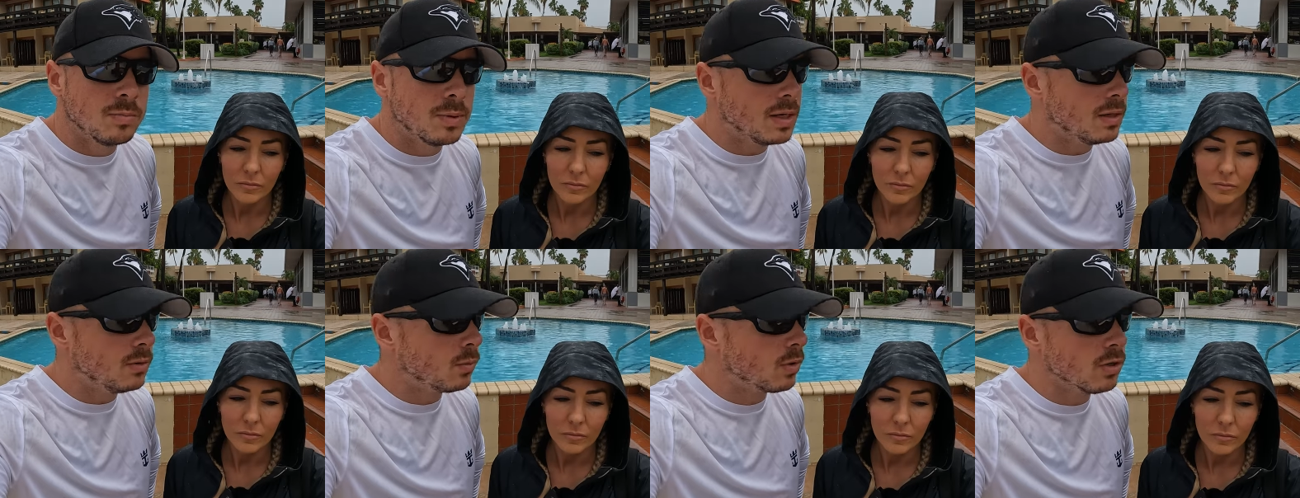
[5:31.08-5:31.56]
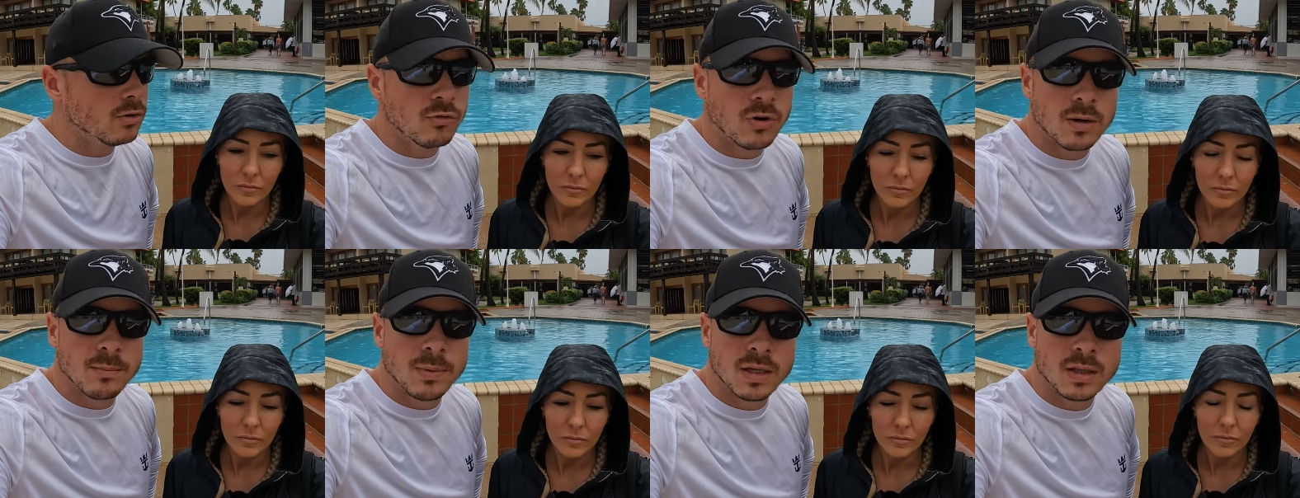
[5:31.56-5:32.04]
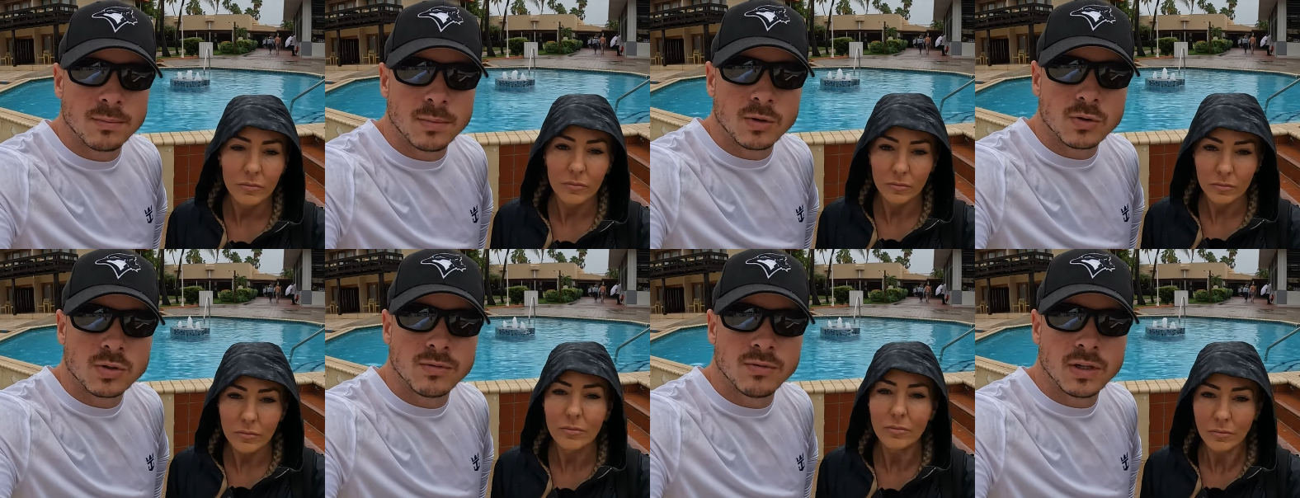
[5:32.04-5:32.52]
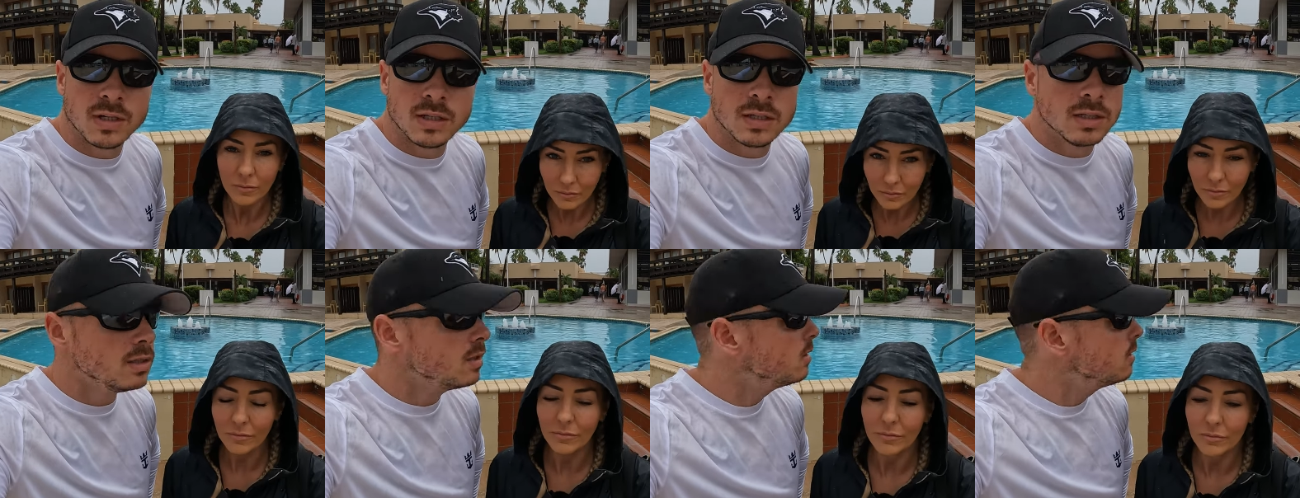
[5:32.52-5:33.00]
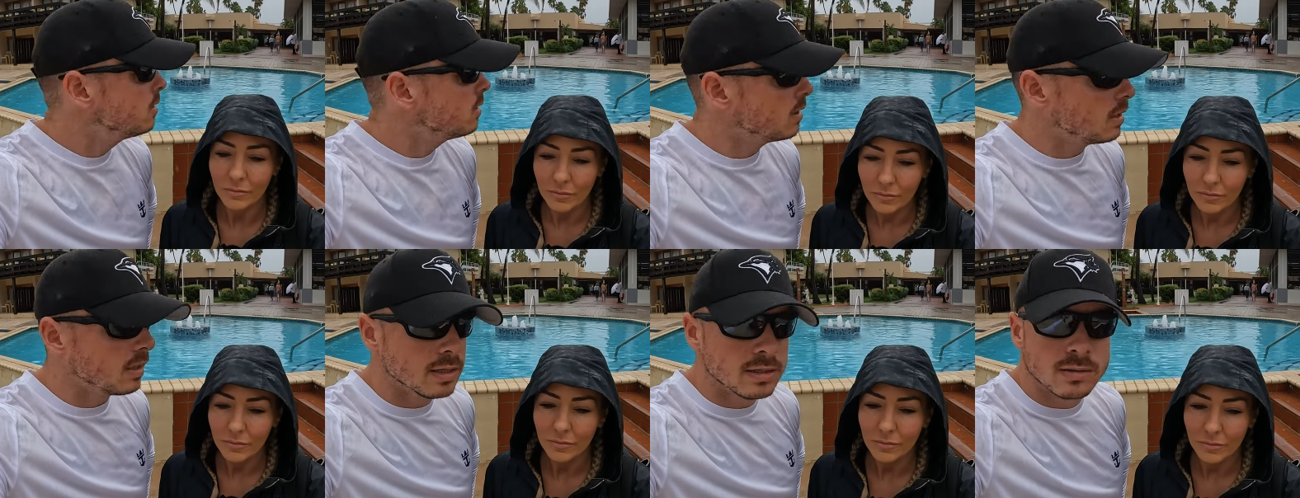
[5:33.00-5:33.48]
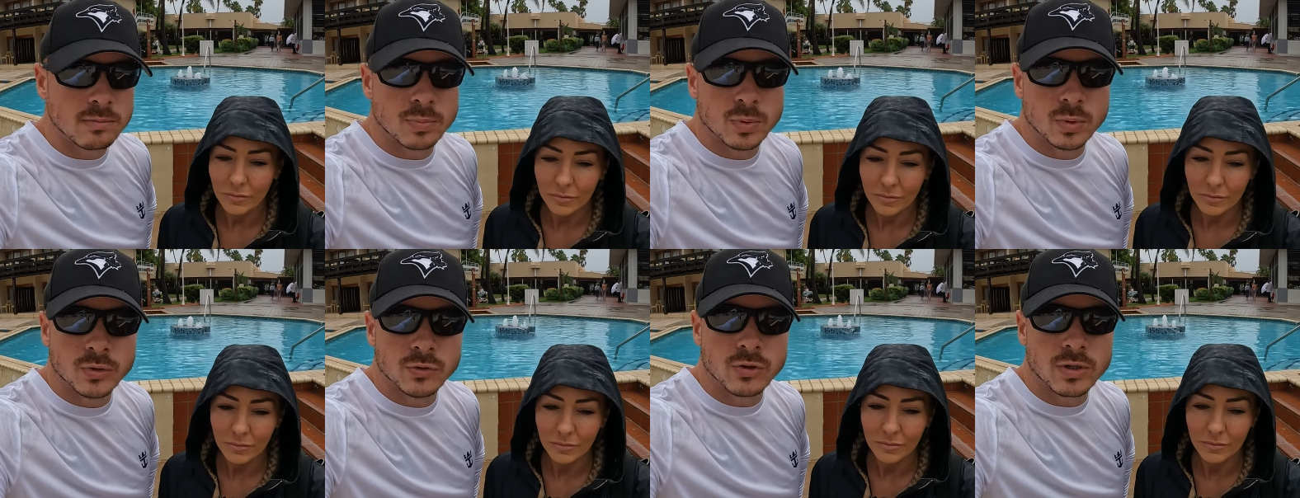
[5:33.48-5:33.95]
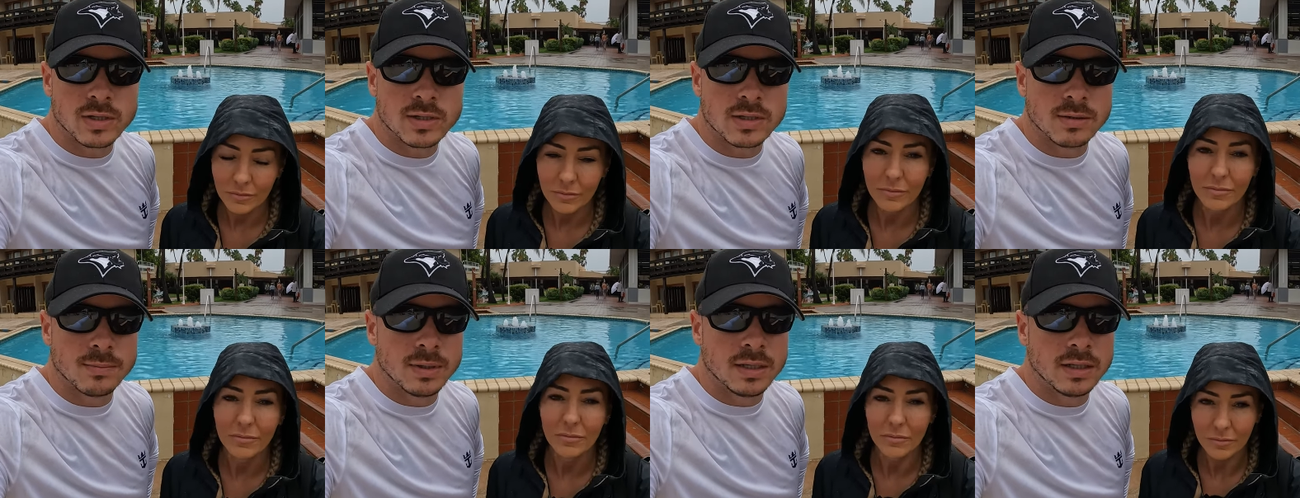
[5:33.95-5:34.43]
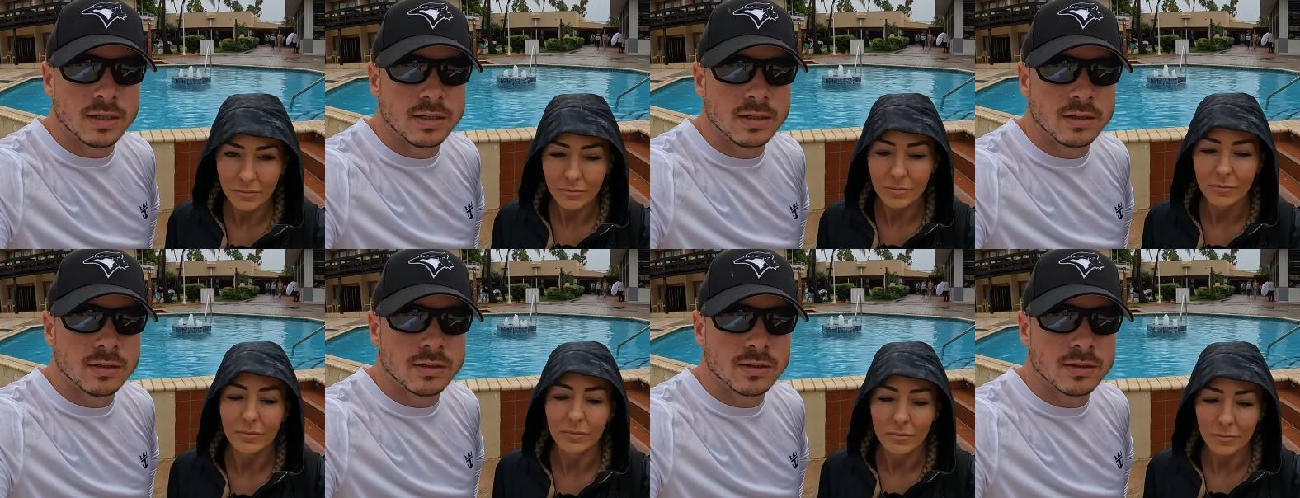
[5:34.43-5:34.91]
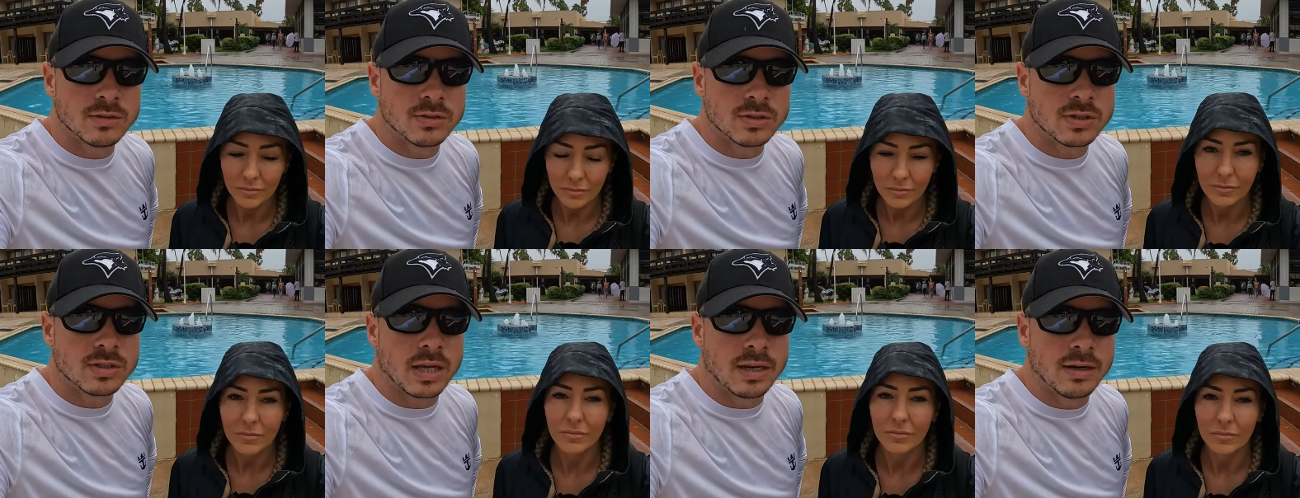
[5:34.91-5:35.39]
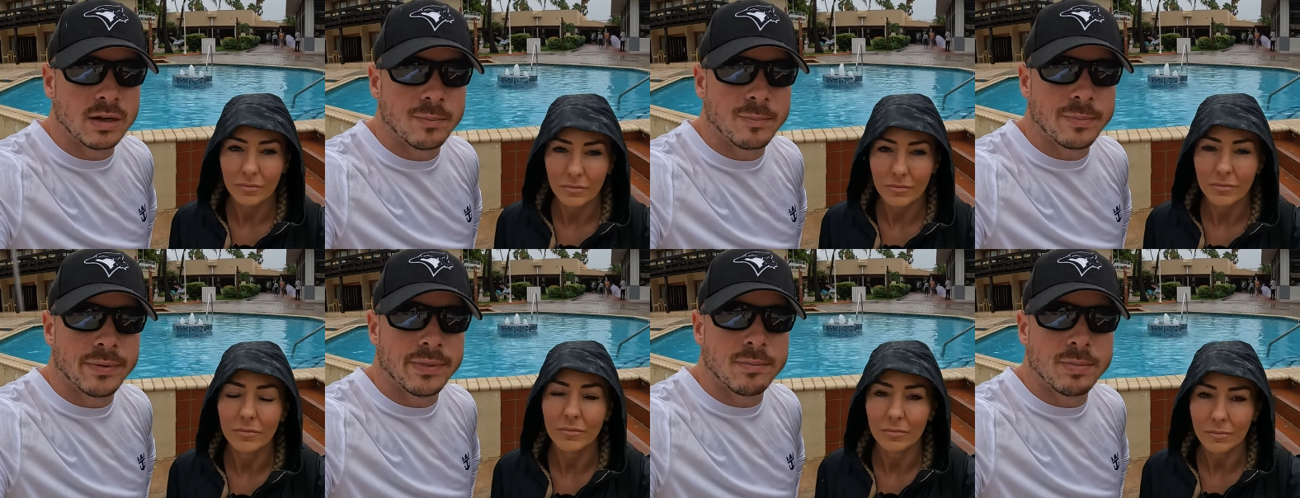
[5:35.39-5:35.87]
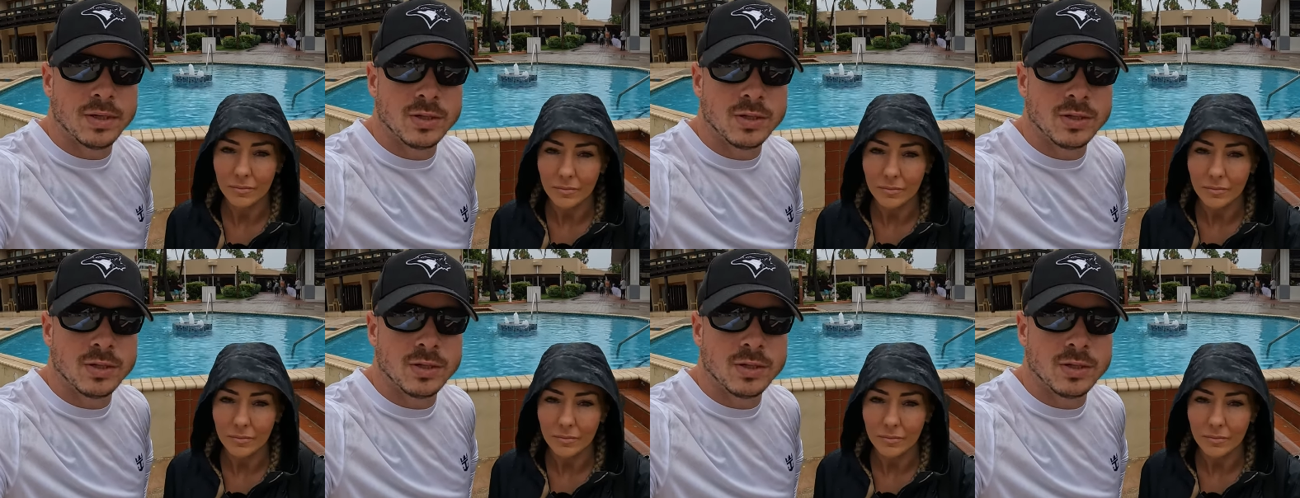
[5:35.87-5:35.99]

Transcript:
Speaker 1: but we're gonna try to make the most of it. Mm-hmm. Gonna get some cool drinks in a minute here and just setting up on the